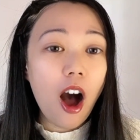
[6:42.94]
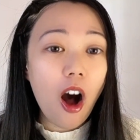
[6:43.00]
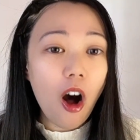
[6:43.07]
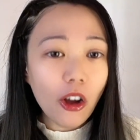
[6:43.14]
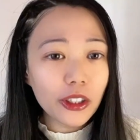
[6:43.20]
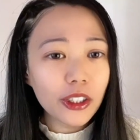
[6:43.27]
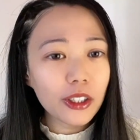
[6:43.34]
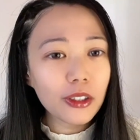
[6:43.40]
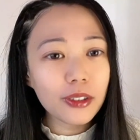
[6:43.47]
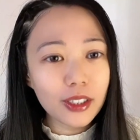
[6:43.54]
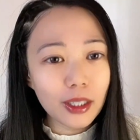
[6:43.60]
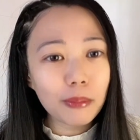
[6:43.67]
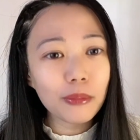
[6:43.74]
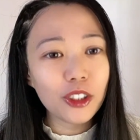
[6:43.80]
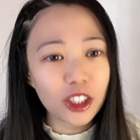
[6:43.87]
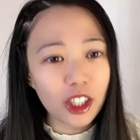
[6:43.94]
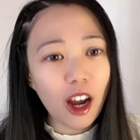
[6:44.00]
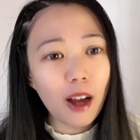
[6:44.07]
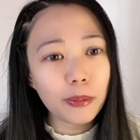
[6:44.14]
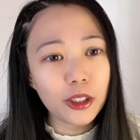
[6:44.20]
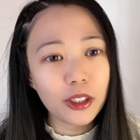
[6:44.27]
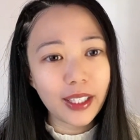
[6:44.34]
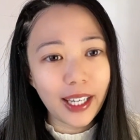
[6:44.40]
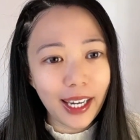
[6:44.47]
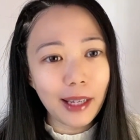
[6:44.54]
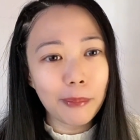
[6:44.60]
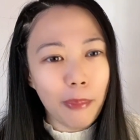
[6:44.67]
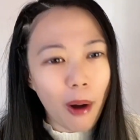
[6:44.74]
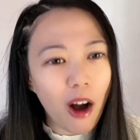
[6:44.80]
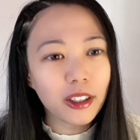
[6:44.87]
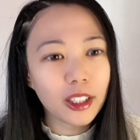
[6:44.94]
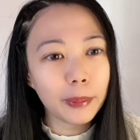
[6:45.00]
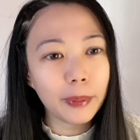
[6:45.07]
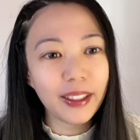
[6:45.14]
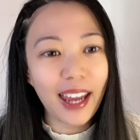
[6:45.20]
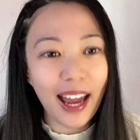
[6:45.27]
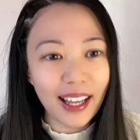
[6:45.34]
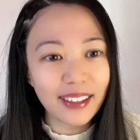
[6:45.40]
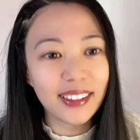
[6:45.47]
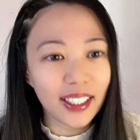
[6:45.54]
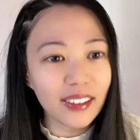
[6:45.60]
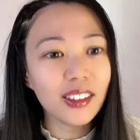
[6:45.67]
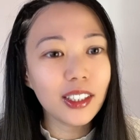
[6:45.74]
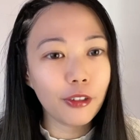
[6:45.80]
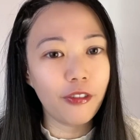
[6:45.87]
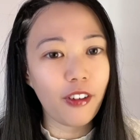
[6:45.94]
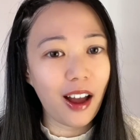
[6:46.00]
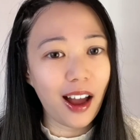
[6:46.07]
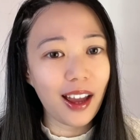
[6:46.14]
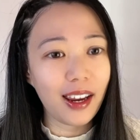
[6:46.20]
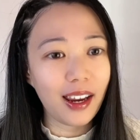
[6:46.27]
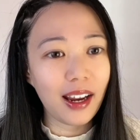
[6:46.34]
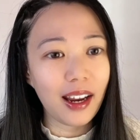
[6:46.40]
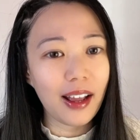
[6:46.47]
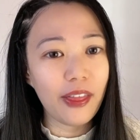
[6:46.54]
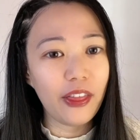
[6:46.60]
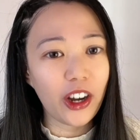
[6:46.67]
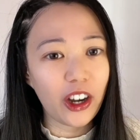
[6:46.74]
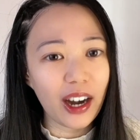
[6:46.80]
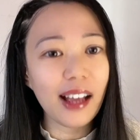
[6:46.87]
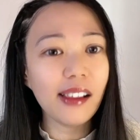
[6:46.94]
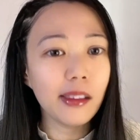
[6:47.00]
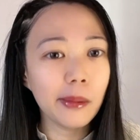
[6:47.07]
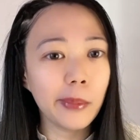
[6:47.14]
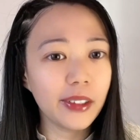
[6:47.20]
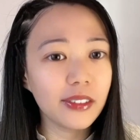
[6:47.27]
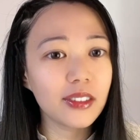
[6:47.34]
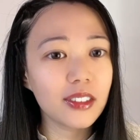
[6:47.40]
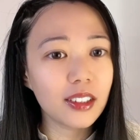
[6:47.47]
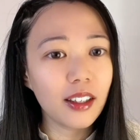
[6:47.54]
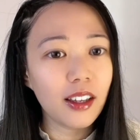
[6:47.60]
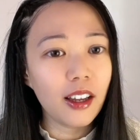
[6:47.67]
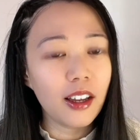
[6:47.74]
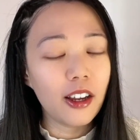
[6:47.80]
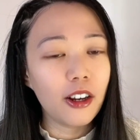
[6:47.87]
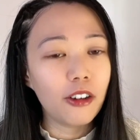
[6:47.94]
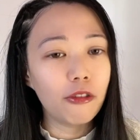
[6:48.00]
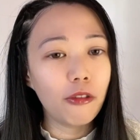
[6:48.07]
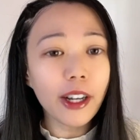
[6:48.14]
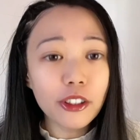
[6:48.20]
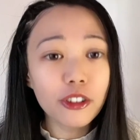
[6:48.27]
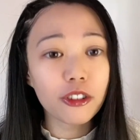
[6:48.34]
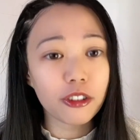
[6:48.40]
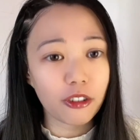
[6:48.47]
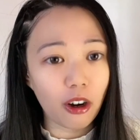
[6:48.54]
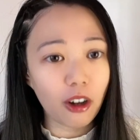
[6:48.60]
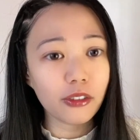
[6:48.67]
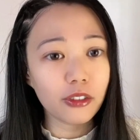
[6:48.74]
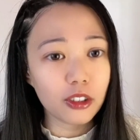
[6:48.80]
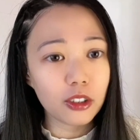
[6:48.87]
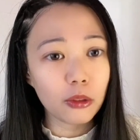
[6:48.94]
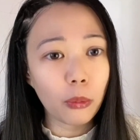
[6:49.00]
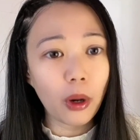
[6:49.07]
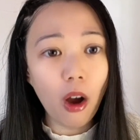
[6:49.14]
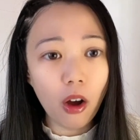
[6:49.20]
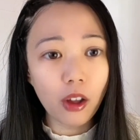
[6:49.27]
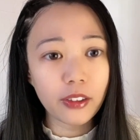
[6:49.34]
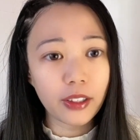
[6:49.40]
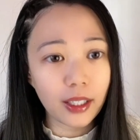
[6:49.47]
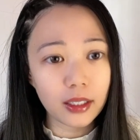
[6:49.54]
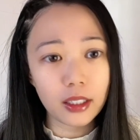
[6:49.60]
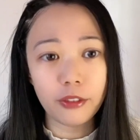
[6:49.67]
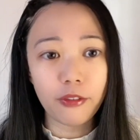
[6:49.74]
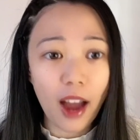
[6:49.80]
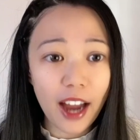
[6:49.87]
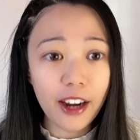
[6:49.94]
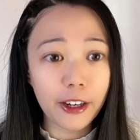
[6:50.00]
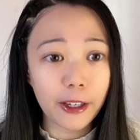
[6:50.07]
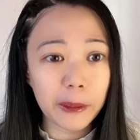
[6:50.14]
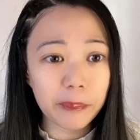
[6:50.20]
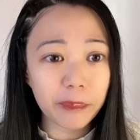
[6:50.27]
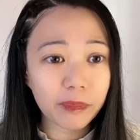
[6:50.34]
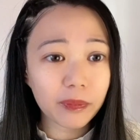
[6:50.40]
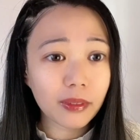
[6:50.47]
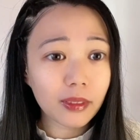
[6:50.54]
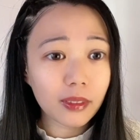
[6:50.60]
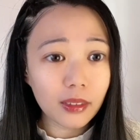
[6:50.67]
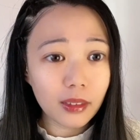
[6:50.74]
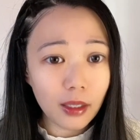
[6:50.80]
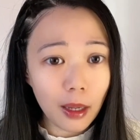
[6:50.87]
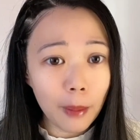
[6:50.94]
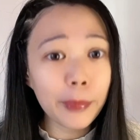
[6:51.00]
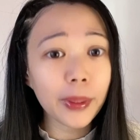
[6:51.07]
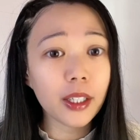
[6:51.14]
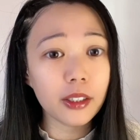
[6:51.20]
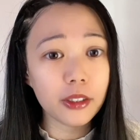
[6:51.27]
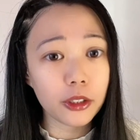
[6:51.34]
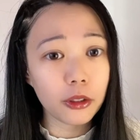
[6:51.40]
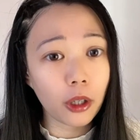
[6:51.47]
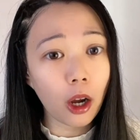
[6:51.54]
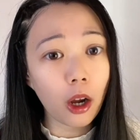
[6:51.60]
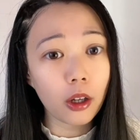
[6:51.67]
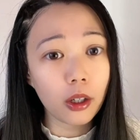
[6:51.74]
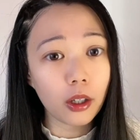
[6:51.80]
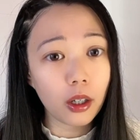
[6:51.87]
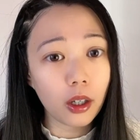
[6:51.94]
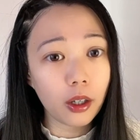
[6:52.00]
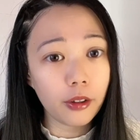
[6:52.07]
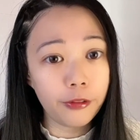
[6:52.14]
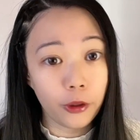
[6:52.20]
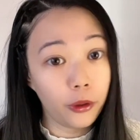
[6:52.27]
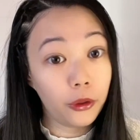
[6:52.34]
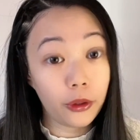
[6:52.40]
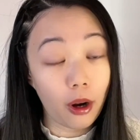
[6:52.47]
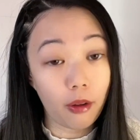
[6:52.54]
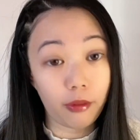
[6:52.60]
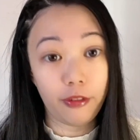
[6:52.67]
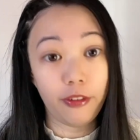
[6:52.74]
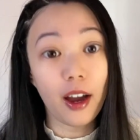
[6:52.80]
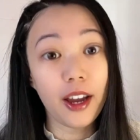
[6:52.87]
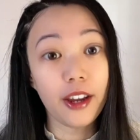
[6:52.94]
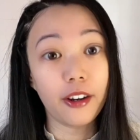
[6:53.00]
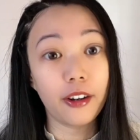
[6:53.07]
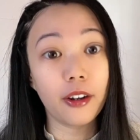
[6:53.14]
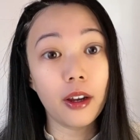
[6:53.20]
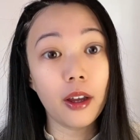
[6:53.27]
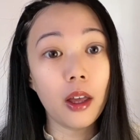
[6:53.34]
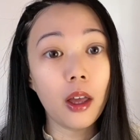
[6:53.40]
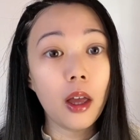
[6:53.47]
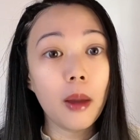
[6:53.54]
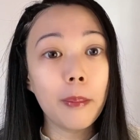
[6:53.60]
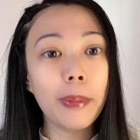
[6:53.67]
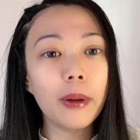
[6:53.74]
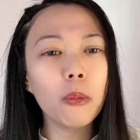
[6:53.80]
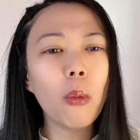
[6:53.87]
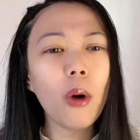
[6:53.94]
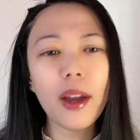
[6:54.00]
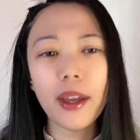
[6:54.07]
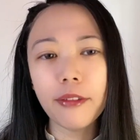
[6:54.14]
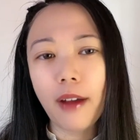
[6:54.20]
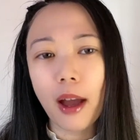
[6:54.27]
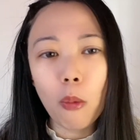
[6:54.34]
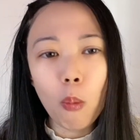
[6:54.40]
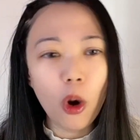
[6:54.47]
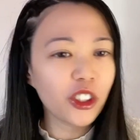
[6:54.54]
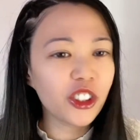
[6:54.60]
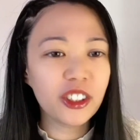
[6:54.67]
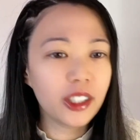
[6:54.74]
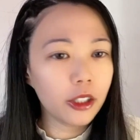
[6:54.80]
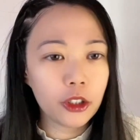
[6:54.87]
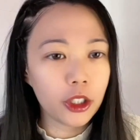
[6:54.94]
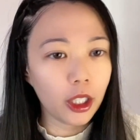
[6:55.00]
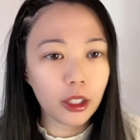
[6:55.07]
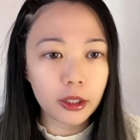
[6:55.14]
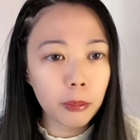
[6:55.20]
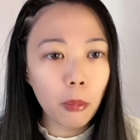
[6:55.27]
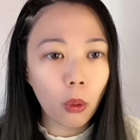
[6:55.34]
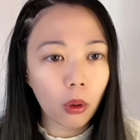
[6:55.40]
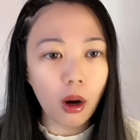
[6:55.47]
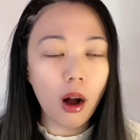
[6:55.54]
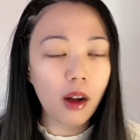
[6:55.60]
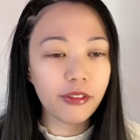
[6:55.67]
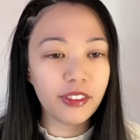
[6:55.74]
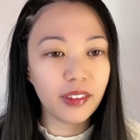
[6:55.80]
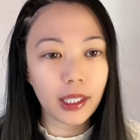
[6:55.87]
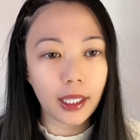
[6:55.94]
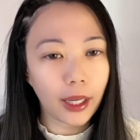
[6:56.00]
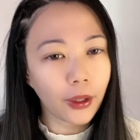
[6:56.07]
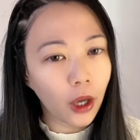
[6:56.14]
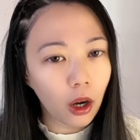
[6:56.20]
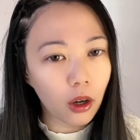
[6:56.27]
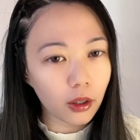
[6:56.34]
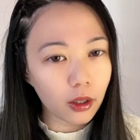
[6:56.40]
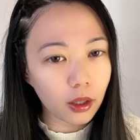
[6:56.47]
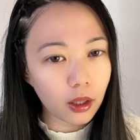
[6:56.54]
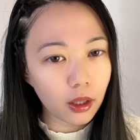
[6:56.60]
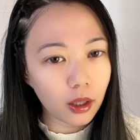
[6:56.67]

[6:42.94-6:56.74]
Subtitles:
Also, some jobs you can't possibly identify their element. Restaurants, we all think it's fire because you cook food on fire. But what if I wash dishes more often than I cook?